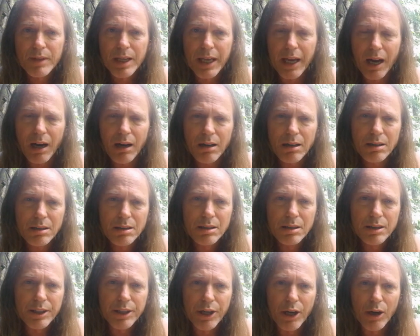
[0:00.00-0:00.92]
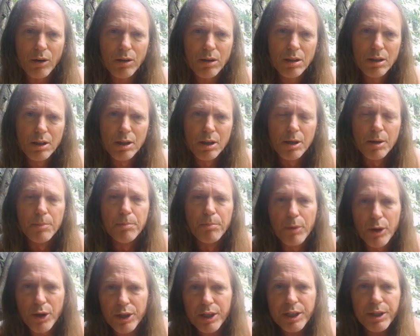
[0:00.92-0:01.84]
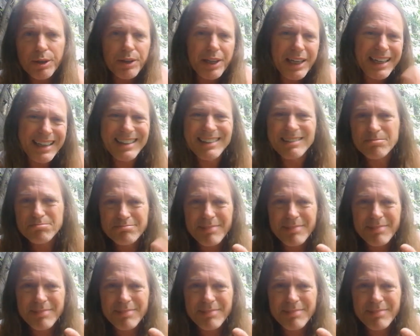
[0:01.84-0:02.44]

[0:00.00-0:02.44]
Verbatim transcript: Yeah. You know, Mercury,